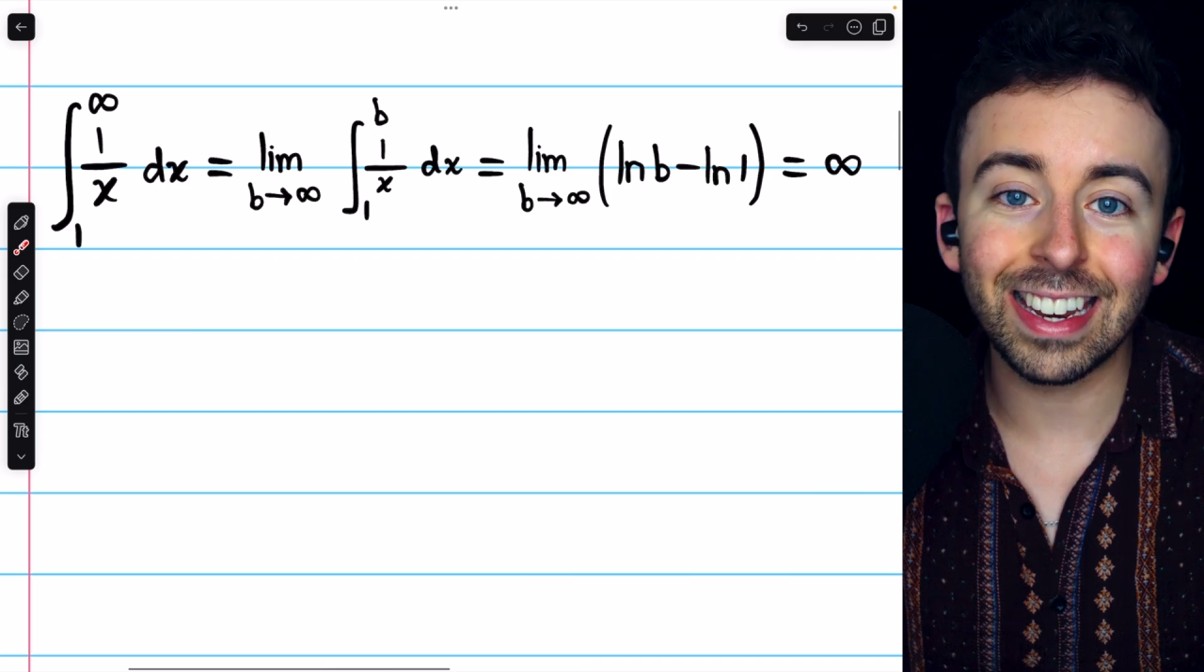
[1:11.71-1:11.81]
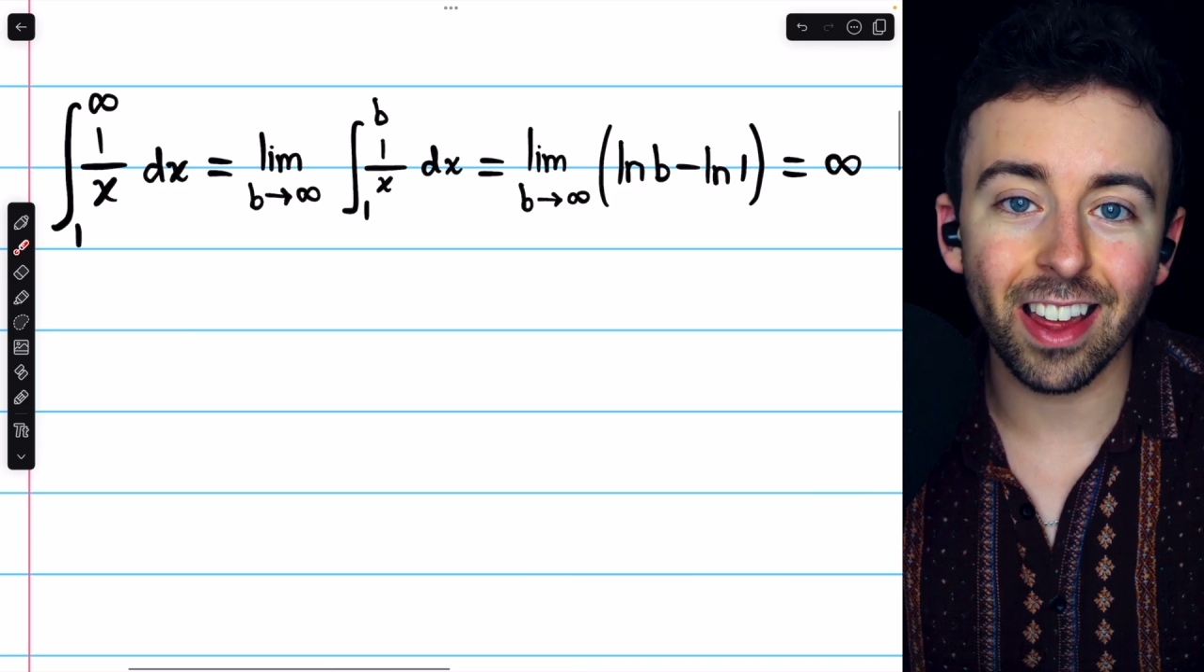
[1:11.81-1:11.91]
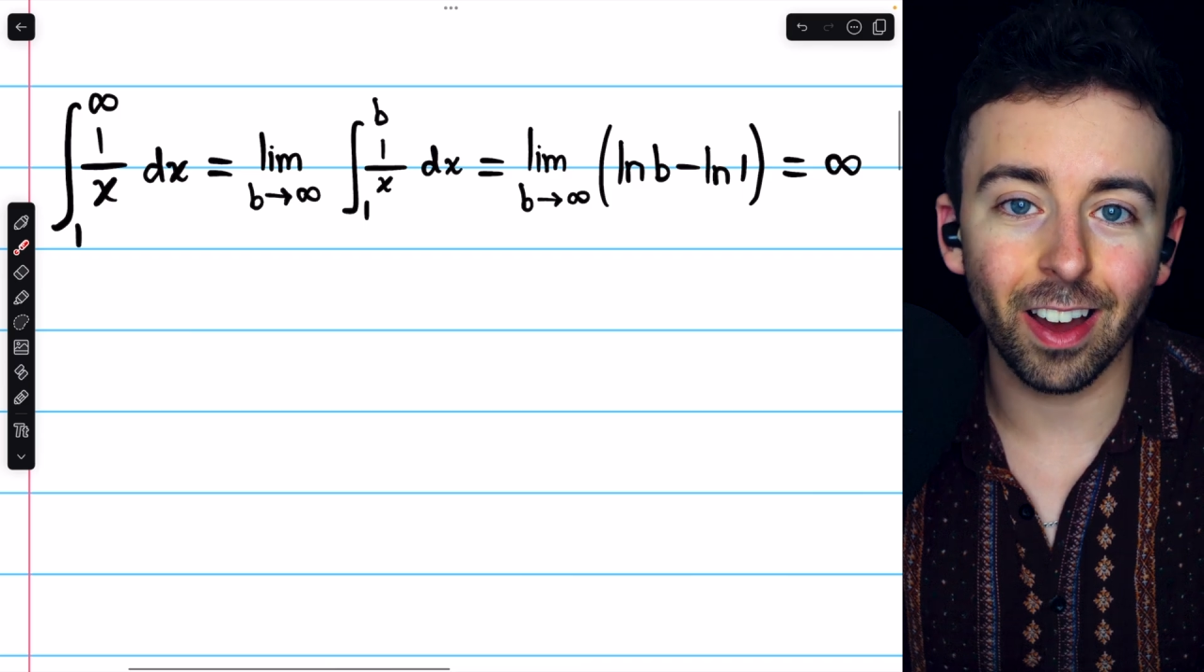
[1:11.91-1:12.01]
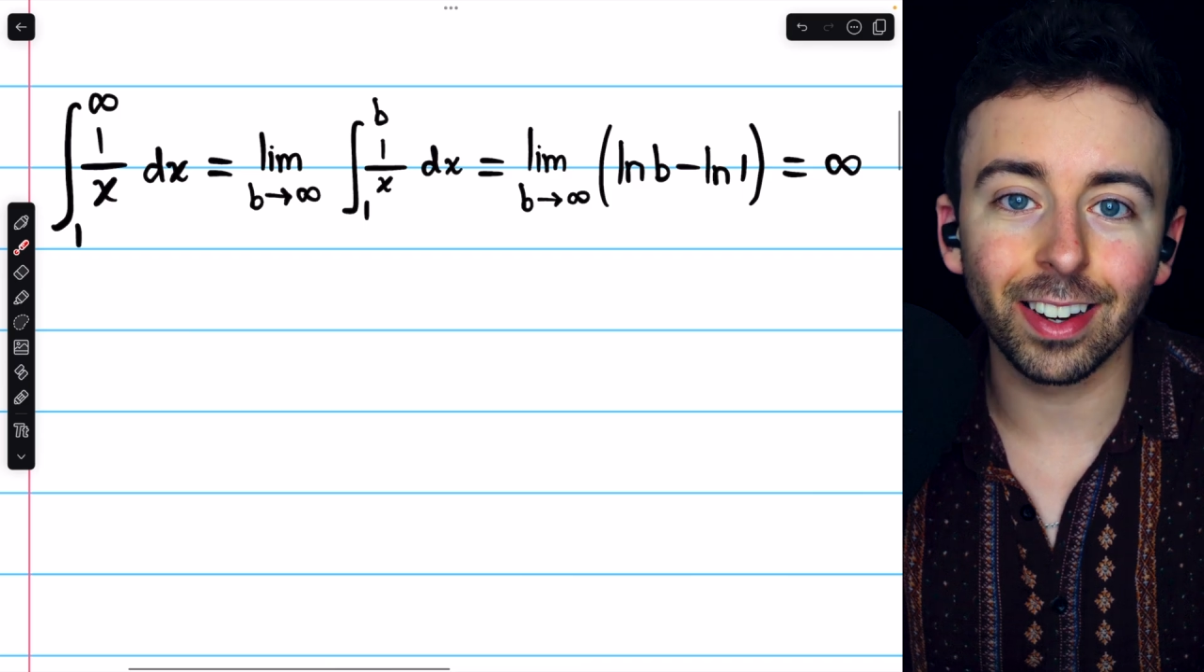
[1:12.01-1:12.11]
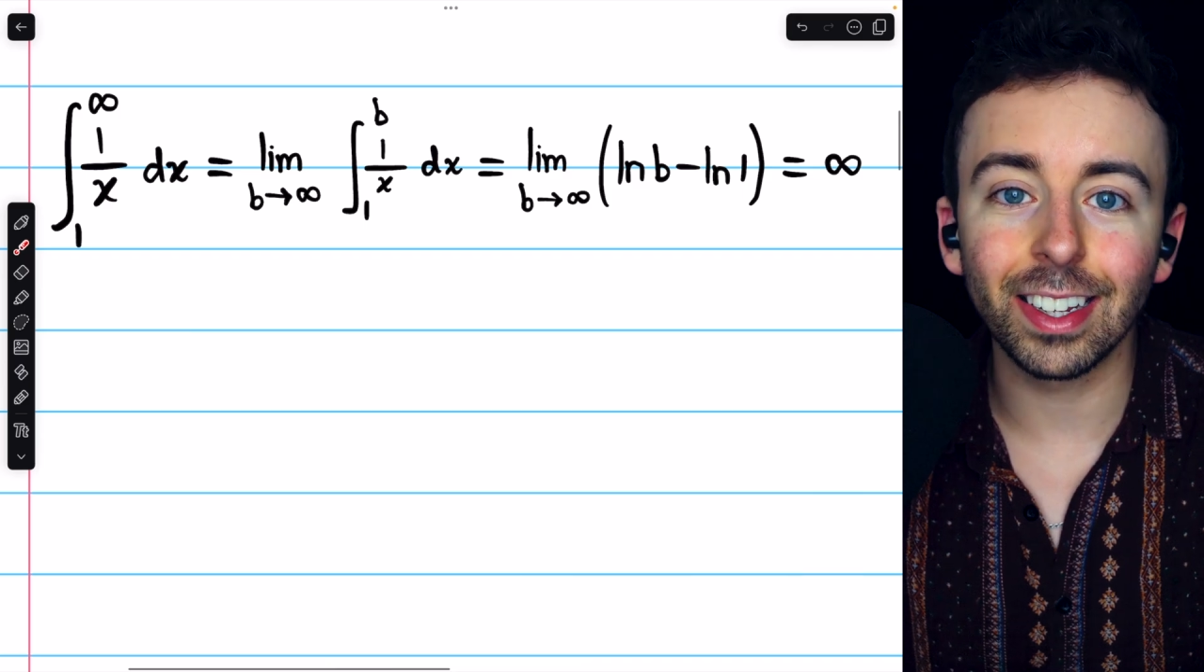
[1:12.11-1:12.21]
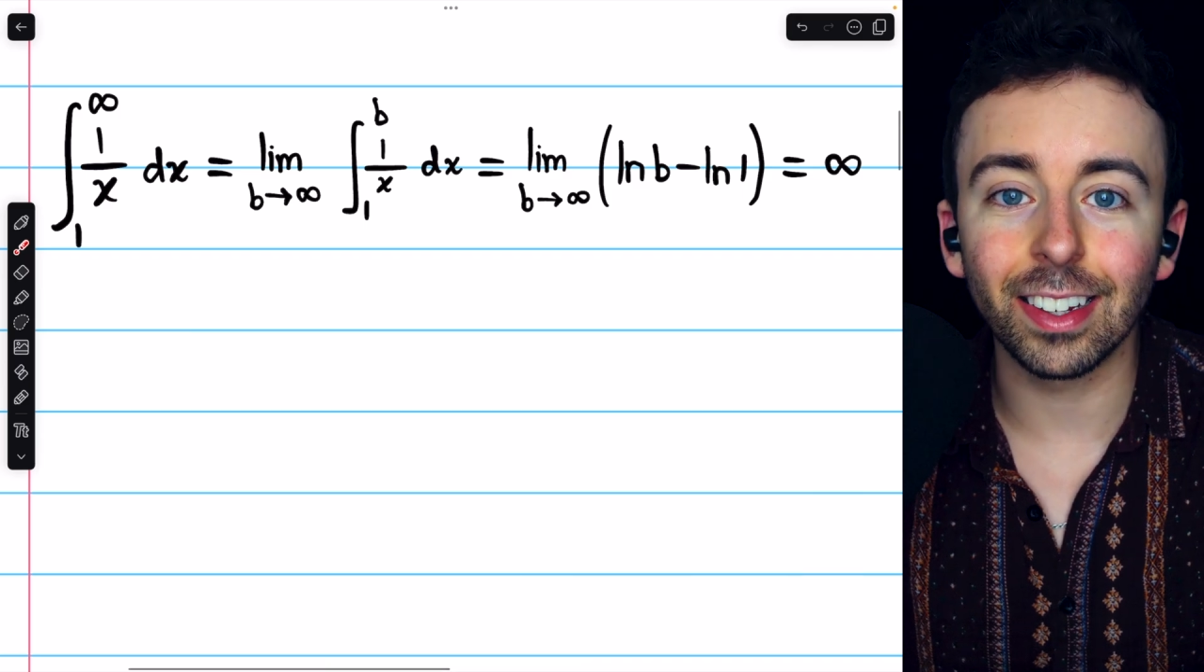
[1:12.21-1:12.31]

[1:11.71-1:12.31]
not